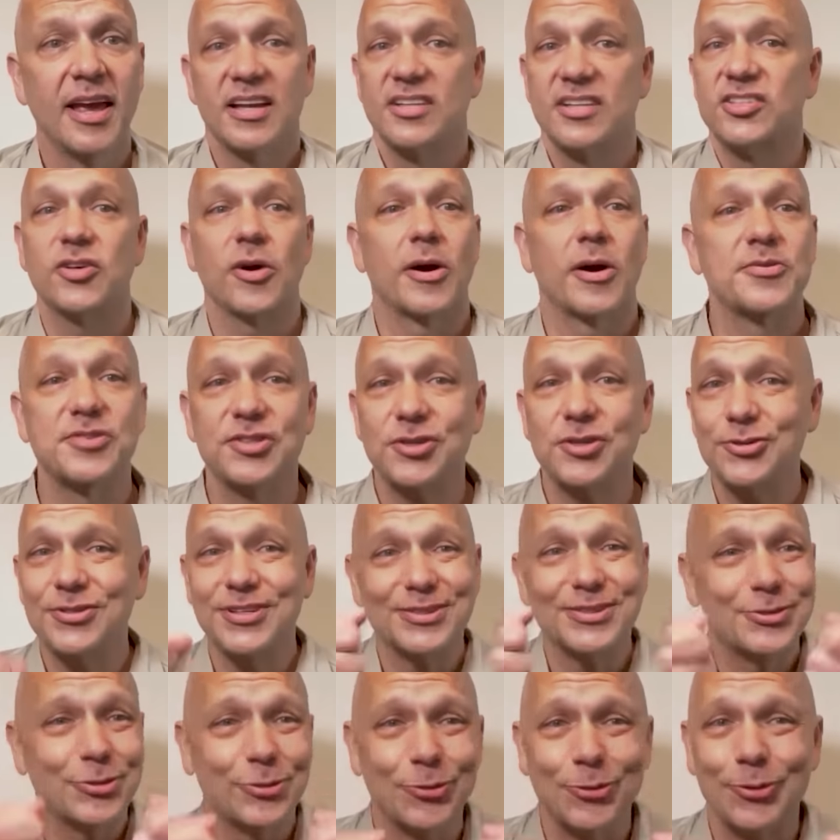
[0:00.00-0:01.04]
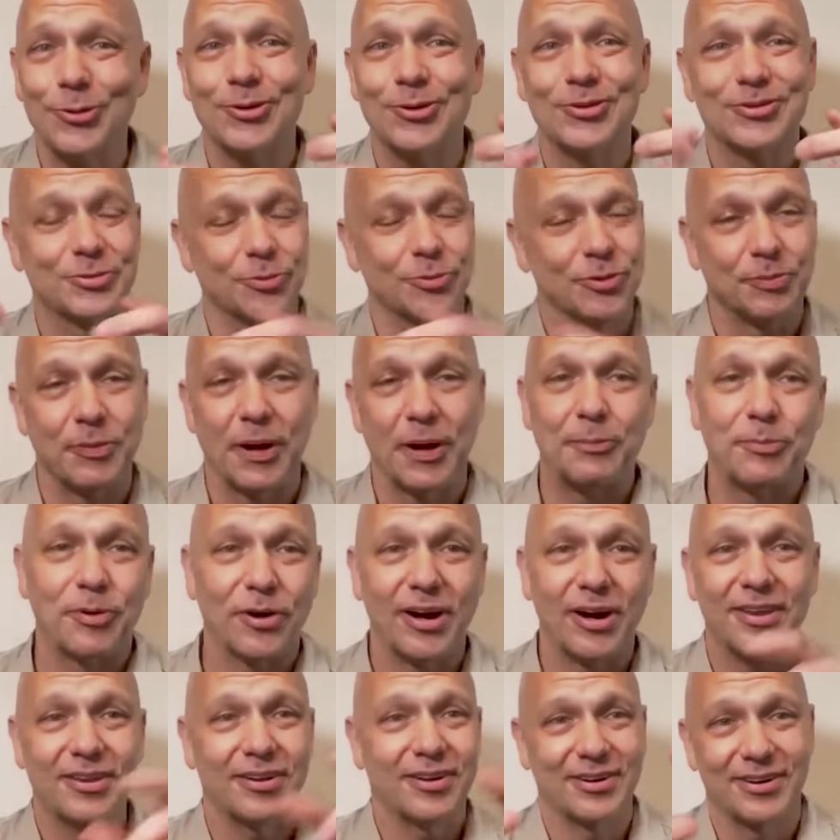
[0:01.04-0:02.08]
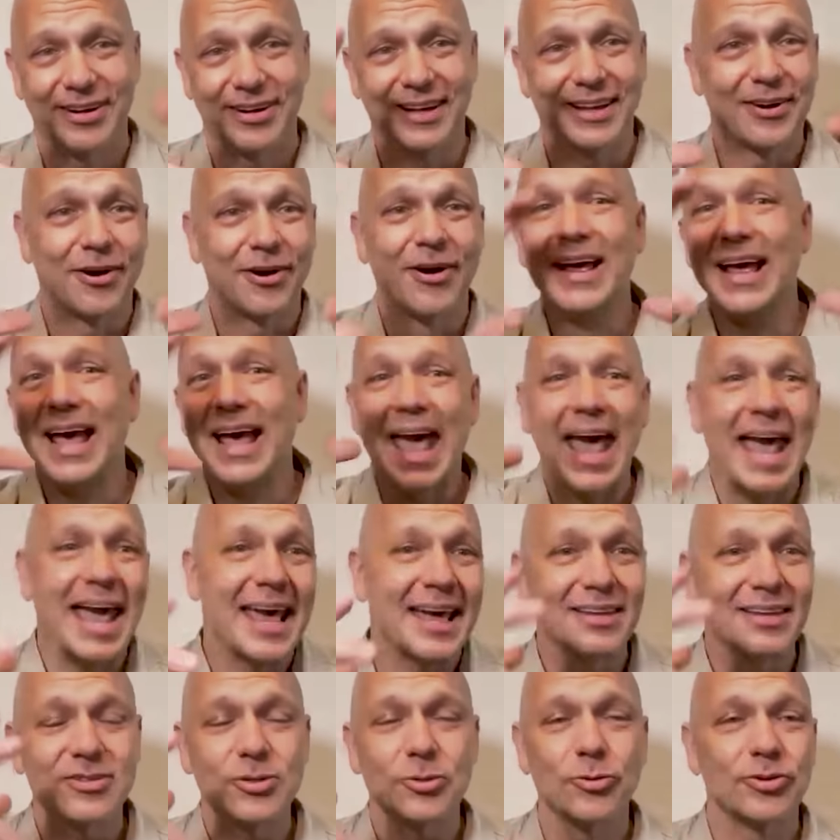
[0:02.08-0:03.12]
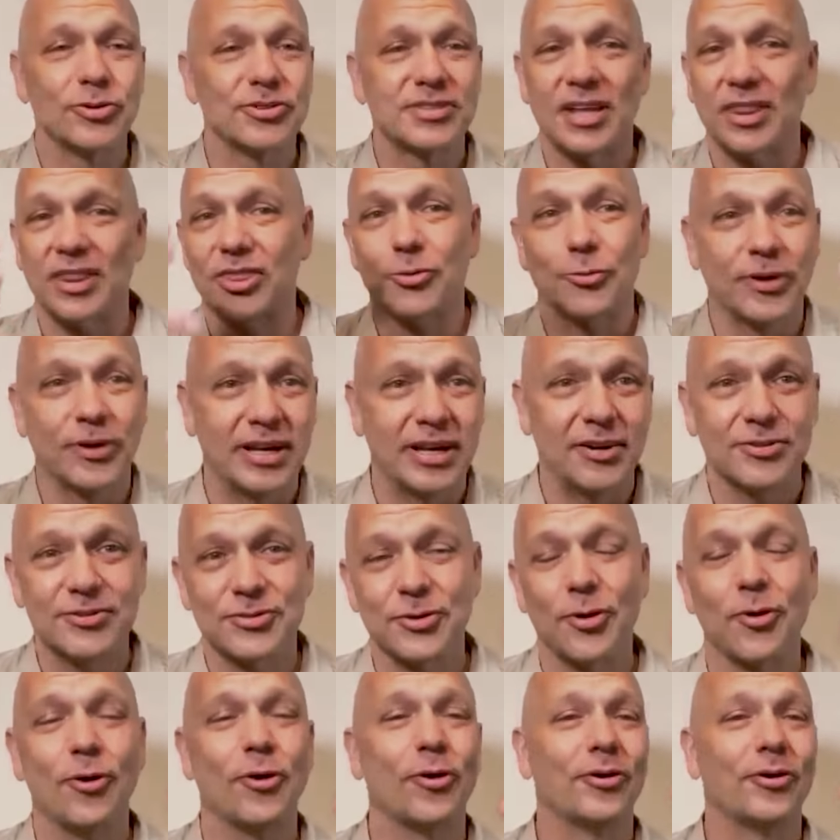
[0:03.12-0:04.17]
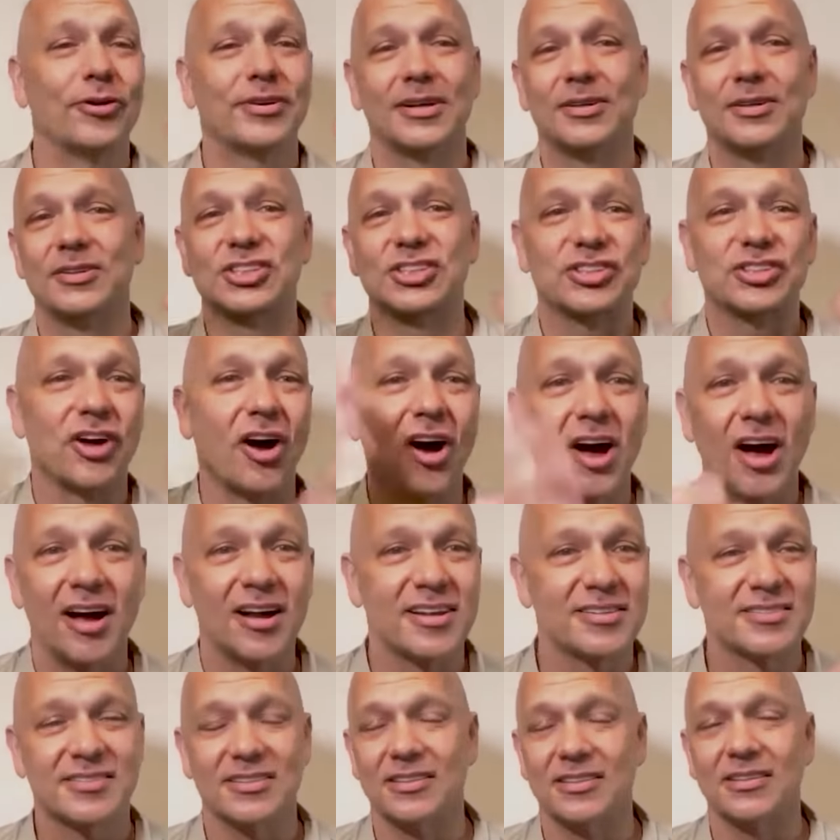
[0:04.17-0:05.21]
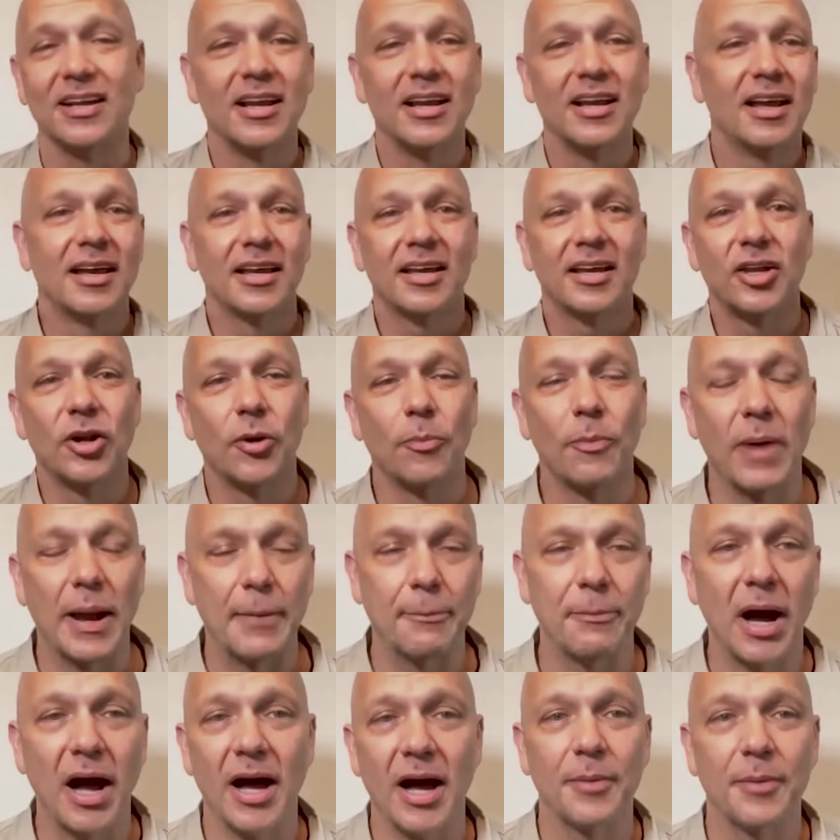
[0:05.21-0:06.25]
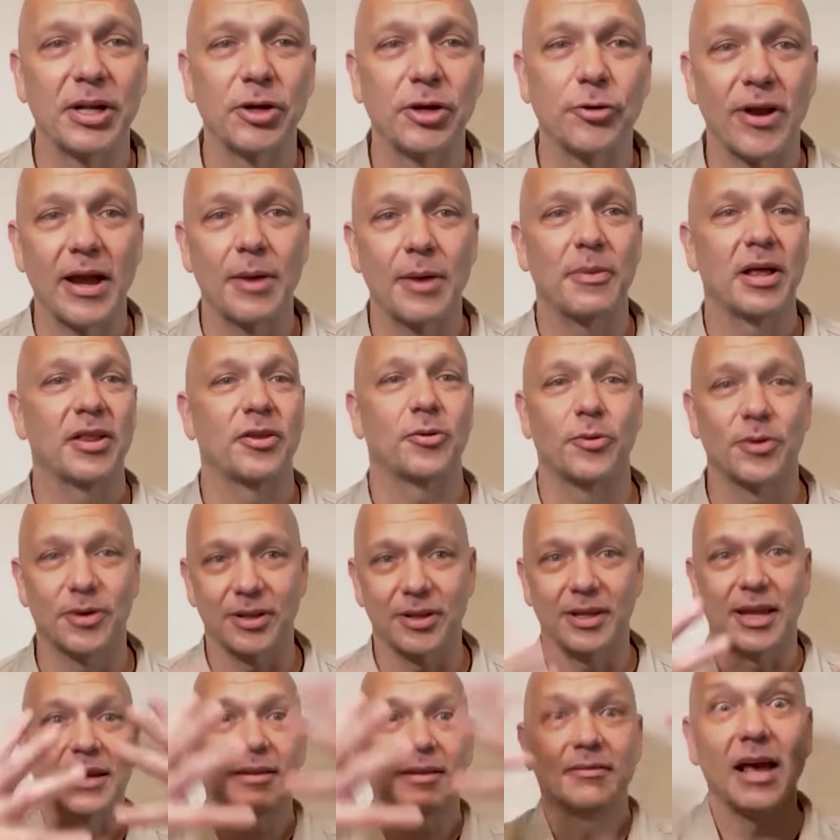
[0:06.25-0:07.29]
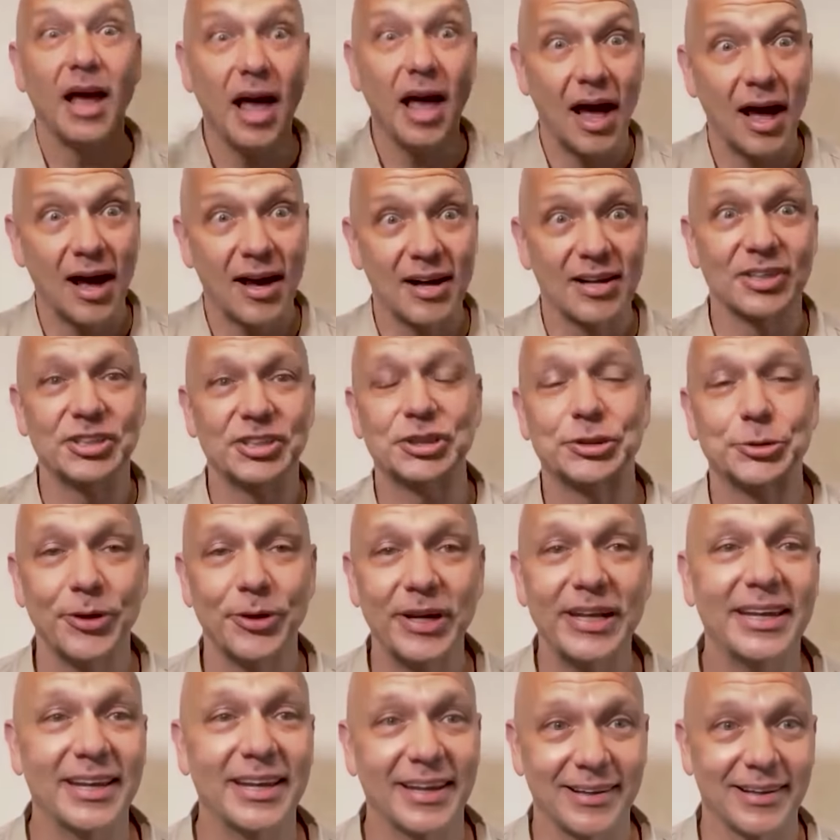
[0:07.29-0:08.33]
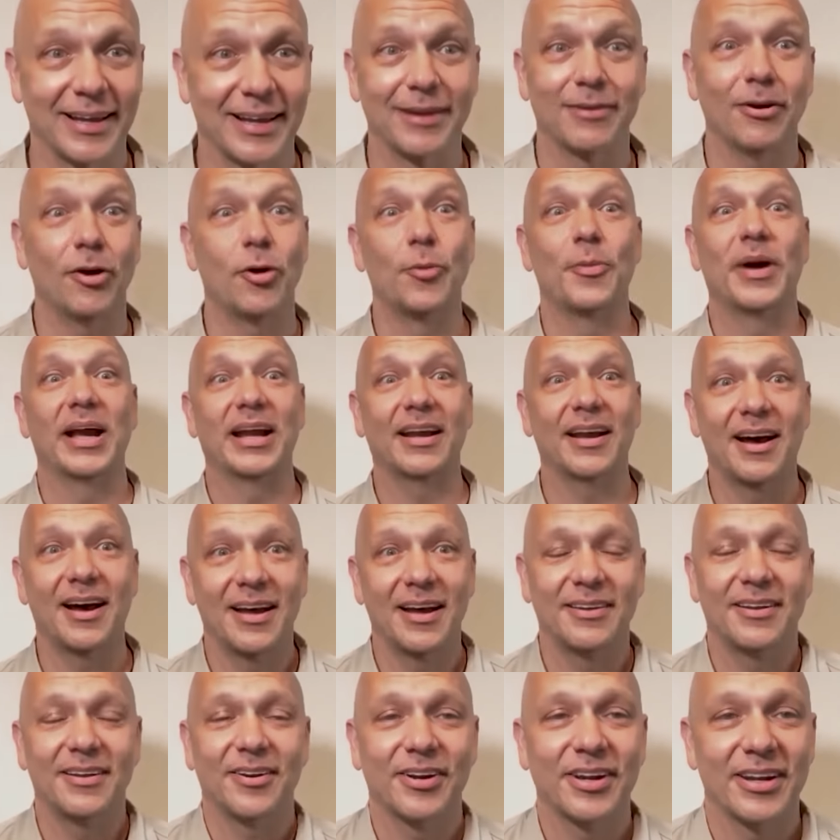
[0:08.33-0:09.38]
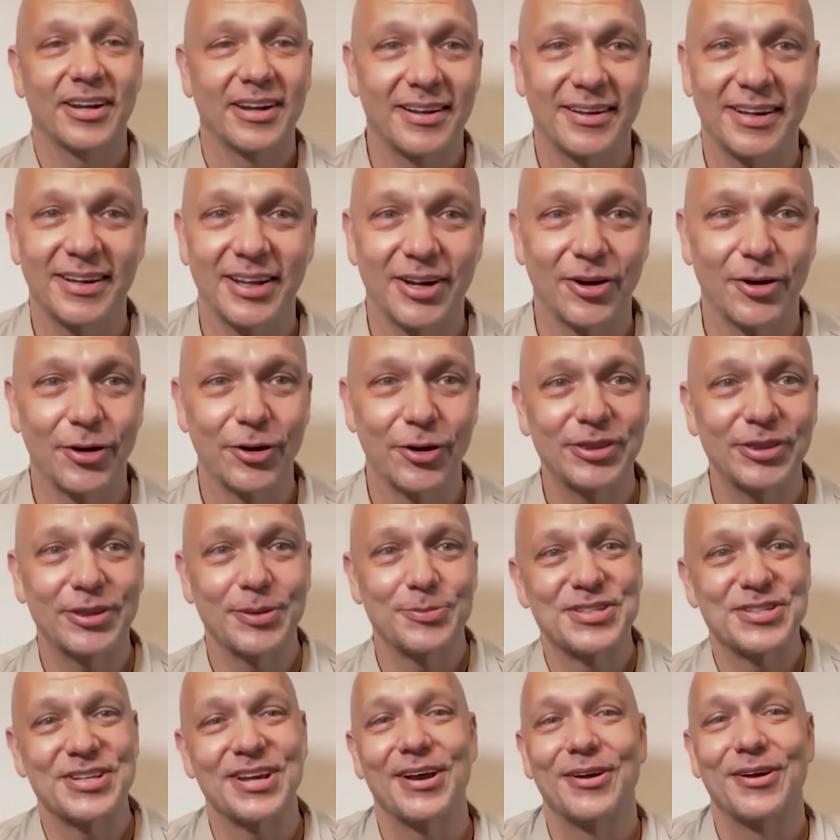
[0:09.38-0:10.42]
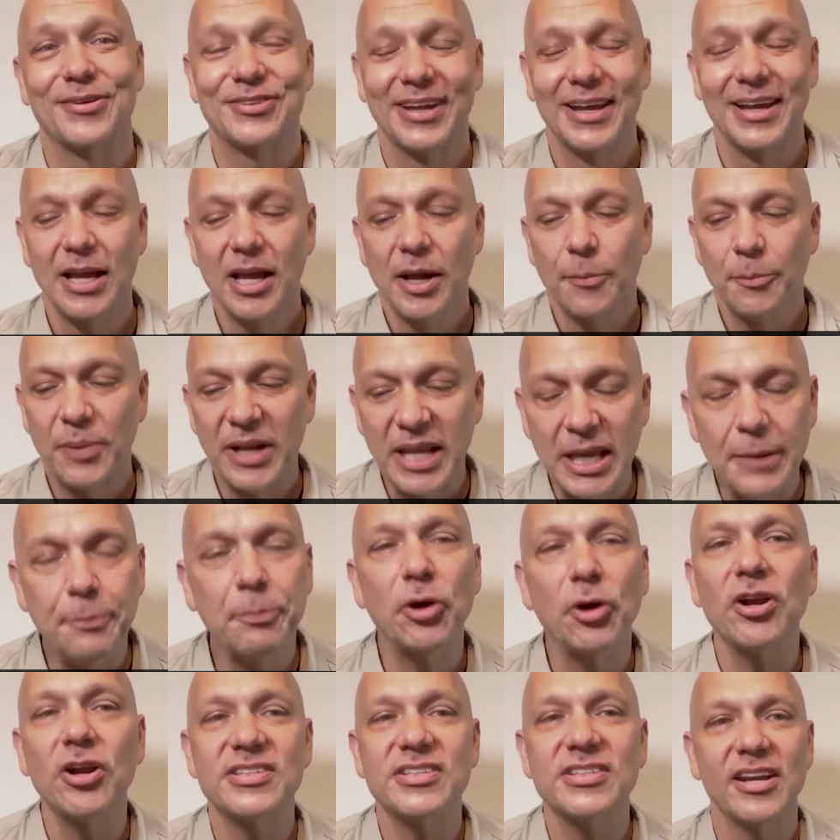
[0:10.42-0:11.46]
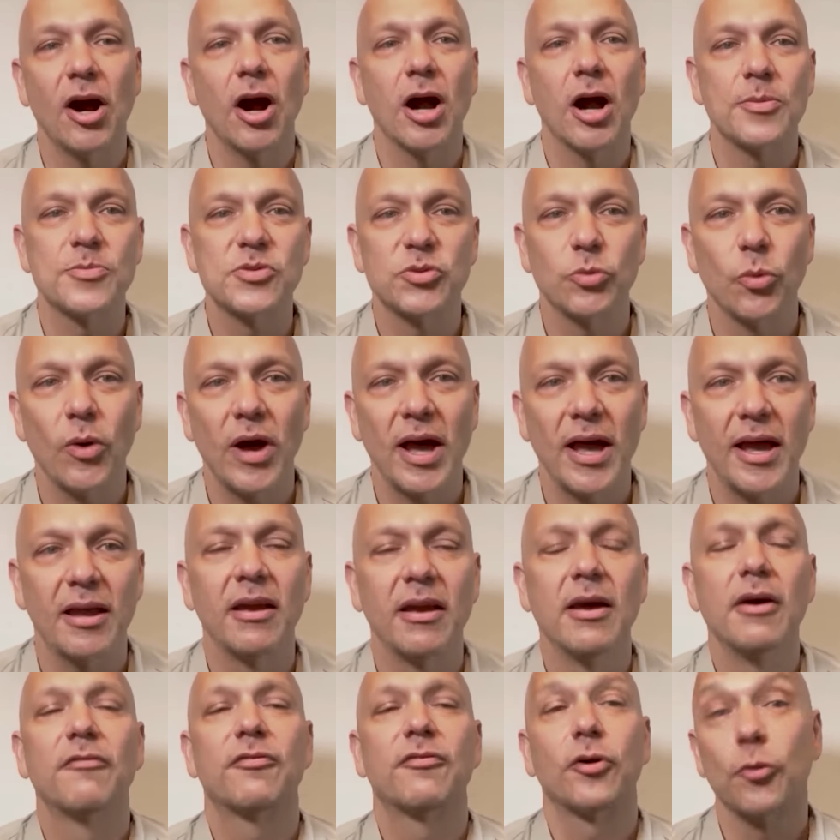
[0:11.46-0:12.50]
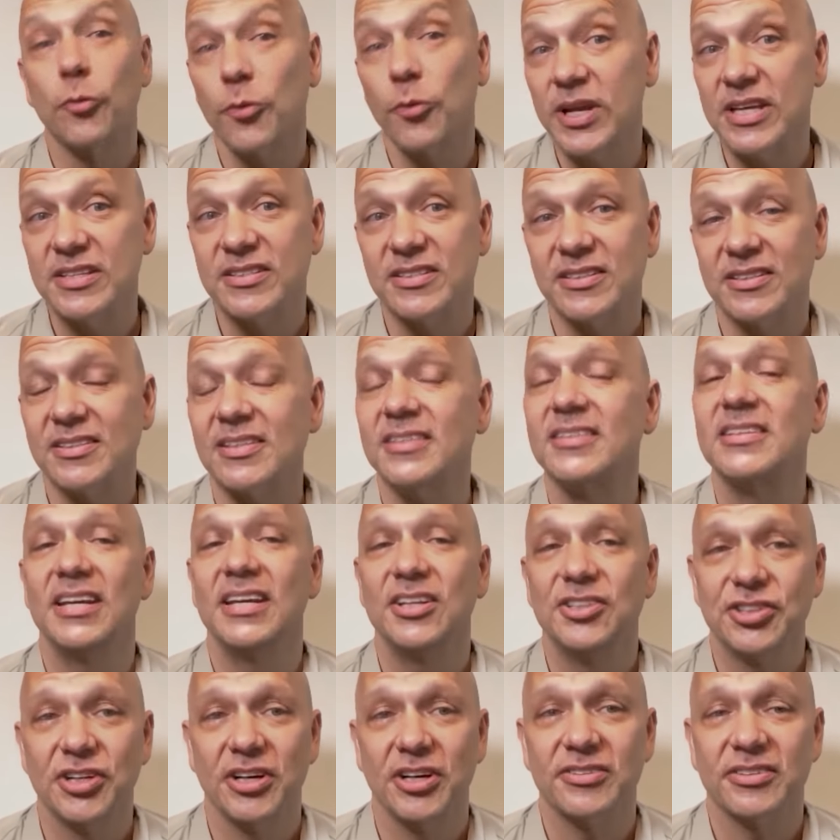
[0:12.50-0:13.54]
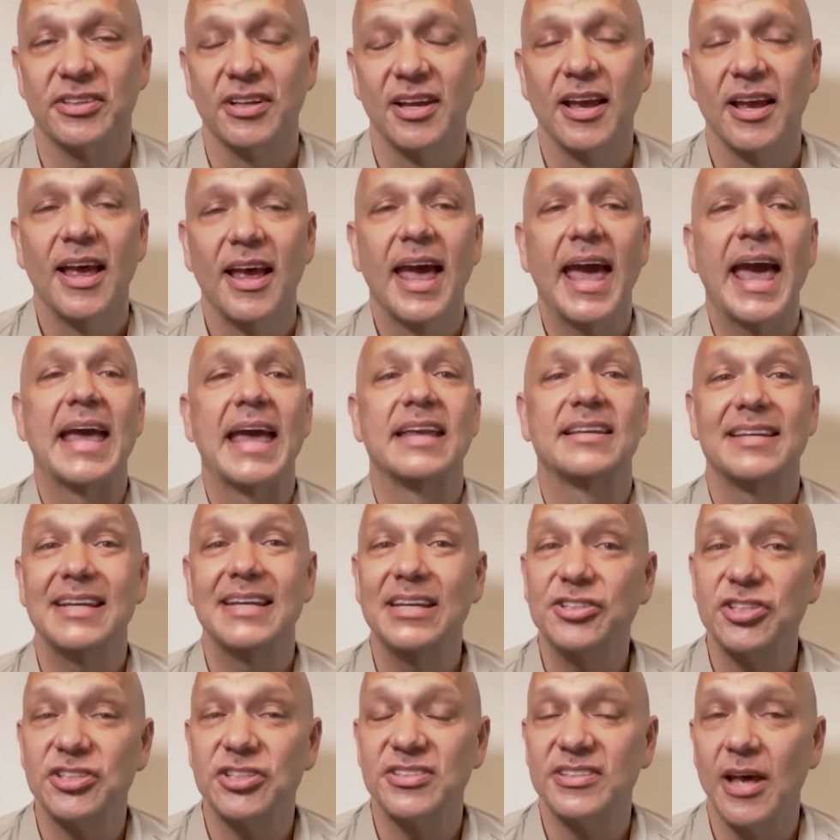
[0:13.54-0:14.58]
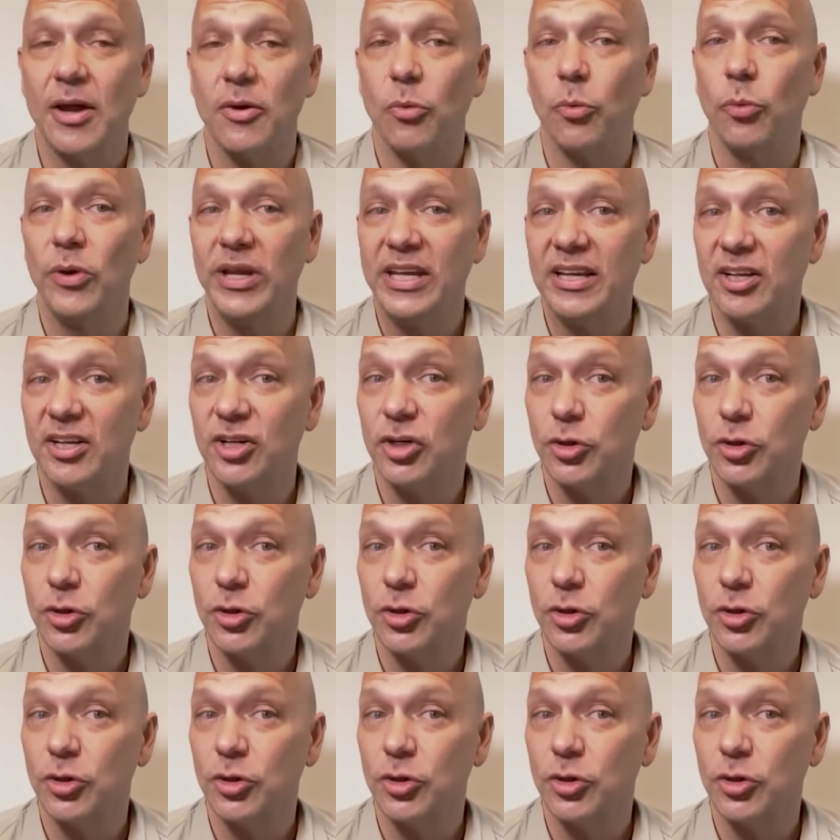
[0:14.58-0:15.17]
and so i was using tools with my brother you know hand tools at three years old and saws and you know my mom and grandmother were like uh, shrieking like oh my god they're gonna you know themselves but he put us in harm's way for a reason to teach us and teach us that we can